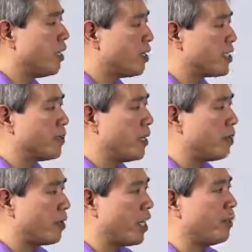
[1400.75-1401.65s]
RGB
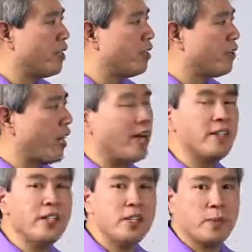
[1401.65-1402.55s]
primary of how
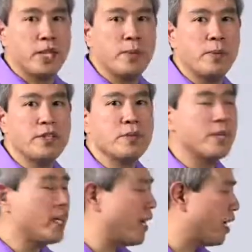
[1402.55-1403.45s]
the display was
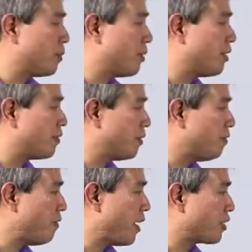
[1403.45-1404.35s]
already calibrated from
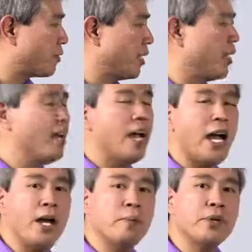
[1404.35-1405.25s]
factory
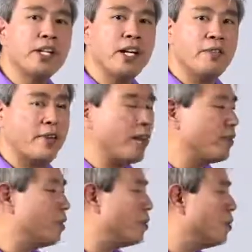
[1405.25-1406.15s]
and bring that
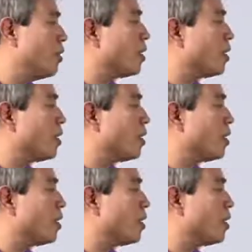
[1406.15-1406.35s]
value